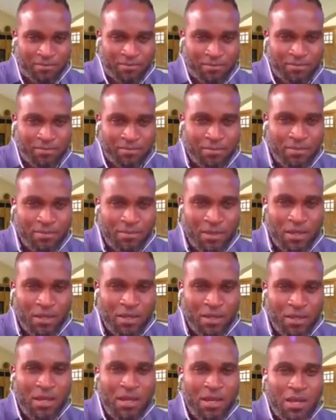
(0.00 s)
I want to
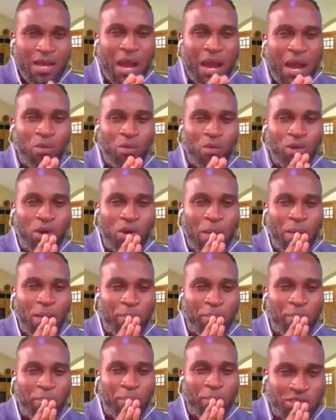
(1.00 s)
apologize for
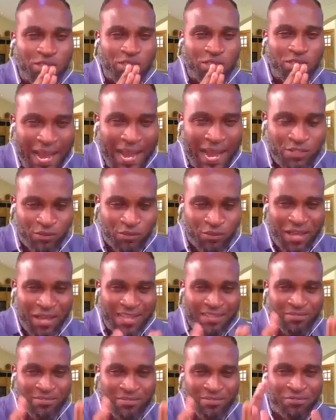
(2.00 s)
that viral
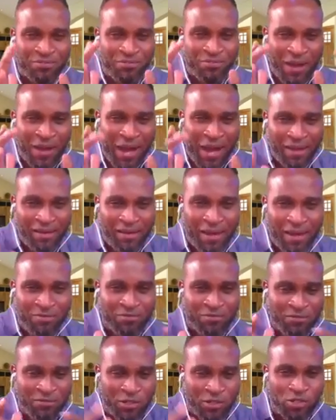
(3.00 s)
video out
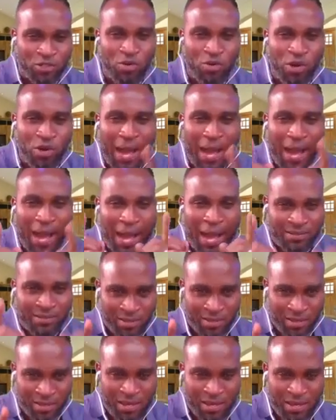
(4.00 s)
there. From
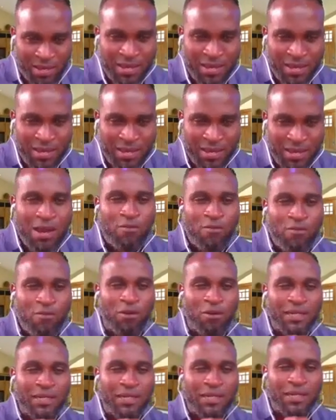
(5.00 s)
the depth of my
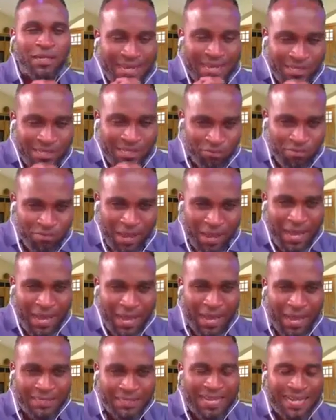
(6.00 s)
heart, I am
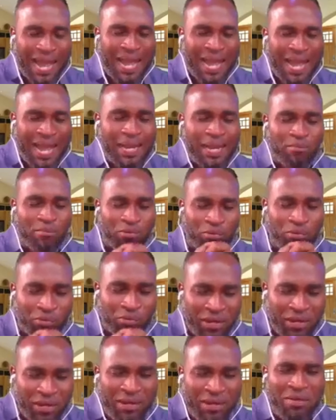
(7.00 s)
really, really
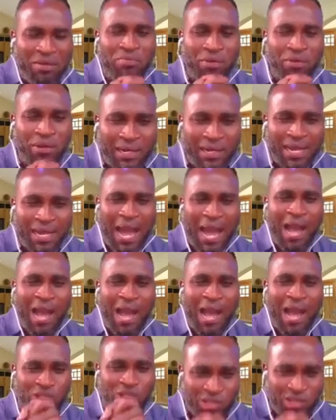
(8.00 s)
ashamed of
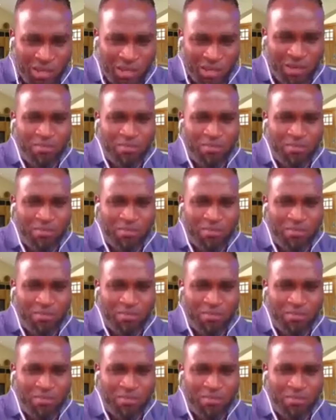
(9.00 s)
myself.